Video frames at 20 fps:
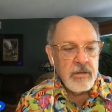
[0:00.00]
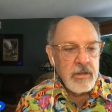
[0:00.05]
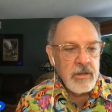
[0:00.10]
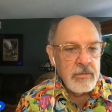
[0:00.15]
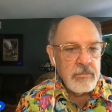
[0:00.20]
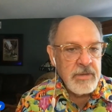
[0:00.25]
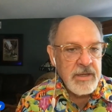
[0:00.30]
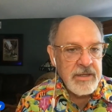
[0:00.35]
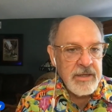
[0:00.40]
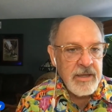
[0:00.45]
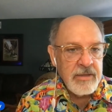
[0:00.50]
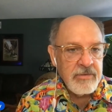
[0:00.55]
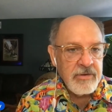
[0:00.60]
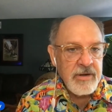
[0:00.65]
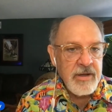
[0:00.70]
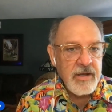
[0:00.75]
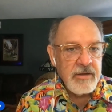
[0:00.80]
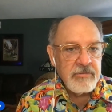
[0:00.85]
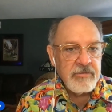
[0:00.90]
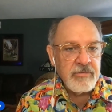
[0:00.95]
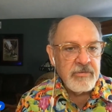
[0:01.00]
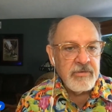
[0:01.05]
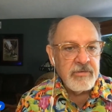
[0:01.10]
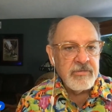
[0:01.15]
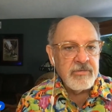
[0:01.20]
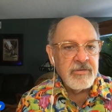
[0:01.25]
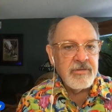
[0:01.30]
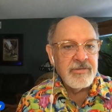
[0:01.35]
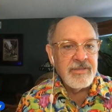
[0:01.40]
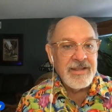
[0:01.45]
in many other
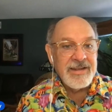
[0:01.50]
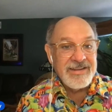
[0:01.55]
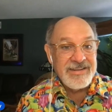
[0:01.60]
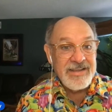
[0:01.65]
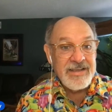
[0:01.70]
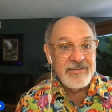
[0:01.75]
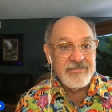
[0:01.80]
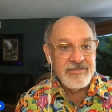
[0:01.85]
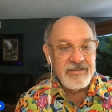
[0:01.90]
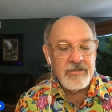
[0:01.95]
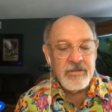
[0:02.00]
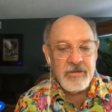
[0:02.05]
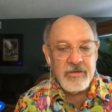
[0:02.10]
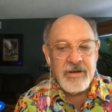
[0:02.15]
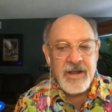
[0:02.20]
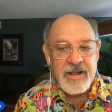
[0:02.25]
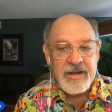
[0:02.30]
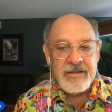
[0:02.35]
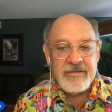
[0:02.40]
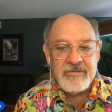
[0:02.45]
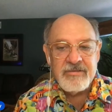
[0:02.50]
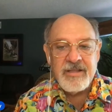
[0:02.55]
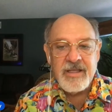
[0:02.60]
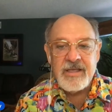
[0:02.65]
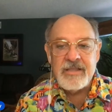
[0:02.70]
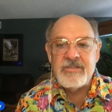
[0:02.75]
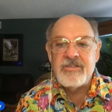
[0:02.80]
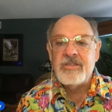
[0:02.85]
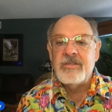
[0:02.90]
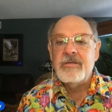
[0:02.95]
countries than it does in the United
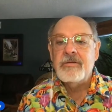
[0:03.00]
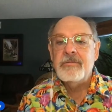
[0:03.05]
States.